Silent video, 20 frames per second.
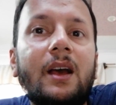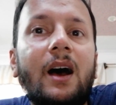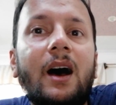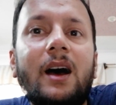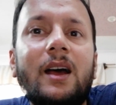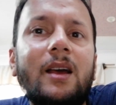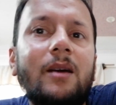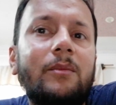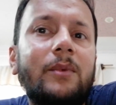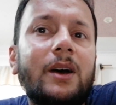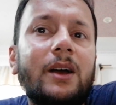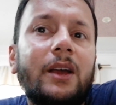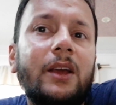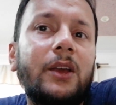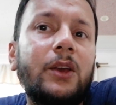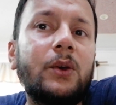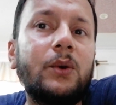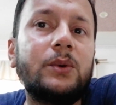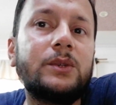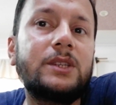I am a
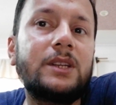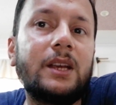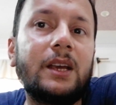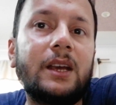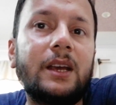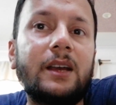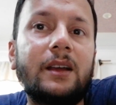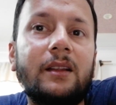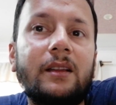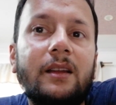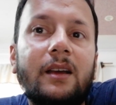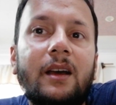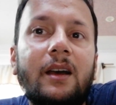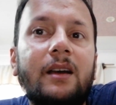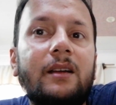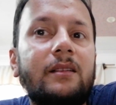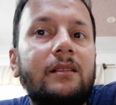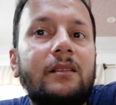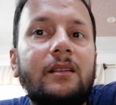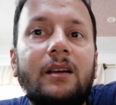huge kid,
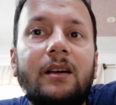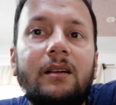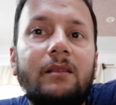and